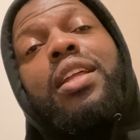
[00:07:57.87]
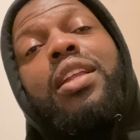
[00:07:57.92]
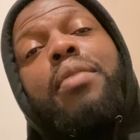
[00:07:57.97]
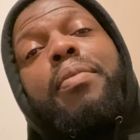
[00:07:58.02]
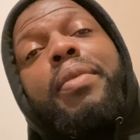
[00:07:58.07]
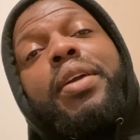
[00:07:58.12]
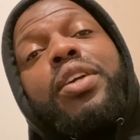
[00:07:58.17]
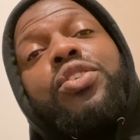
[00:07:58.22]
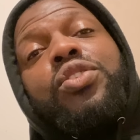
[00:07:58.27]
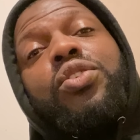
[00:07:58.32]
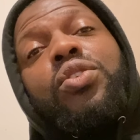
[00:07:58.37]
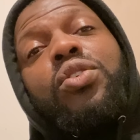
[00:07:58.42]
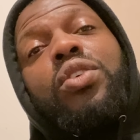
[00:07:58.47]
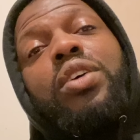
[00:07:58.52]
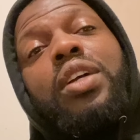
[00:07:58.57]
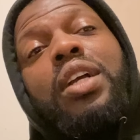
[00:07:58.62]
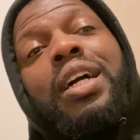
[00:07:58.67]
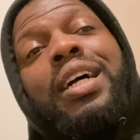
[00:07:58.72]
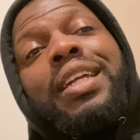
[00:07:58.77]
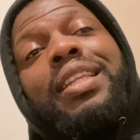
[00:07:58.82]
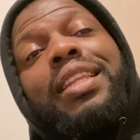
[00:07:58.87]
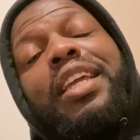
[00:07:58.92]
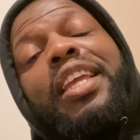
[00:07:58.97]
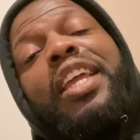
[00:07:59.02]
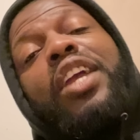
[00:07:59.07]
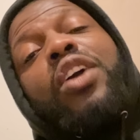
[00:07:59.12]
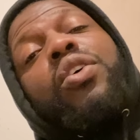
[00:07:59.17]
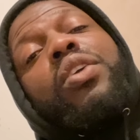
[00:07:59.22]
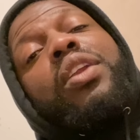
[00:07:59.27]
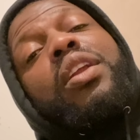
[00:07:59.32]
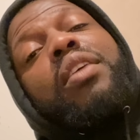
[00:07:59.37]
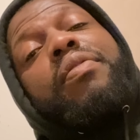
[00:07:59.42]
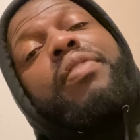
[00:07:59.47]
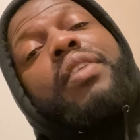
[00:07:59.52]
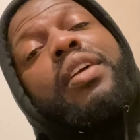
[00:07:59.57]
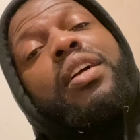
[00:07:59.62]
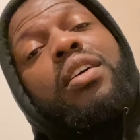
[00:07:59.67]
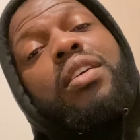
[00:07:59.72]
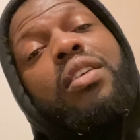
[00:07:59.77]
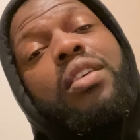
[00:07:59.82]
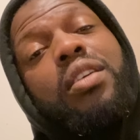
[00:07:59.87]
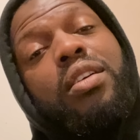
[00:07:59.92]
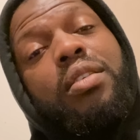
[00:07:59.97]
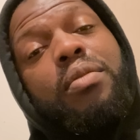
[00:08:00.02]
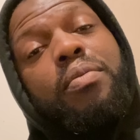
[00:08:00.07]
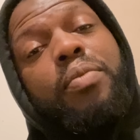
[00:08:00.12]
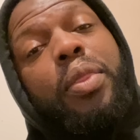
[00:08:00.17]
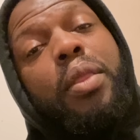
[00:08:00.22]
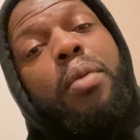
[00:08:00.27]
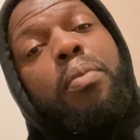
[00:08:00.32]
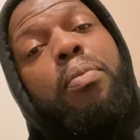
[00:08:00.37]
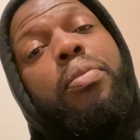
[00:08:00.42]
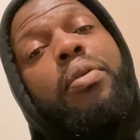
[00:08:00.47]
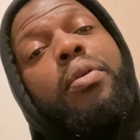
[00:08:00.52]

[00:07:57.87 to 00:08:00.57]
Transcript: then they make sure that you ain't got nothing um,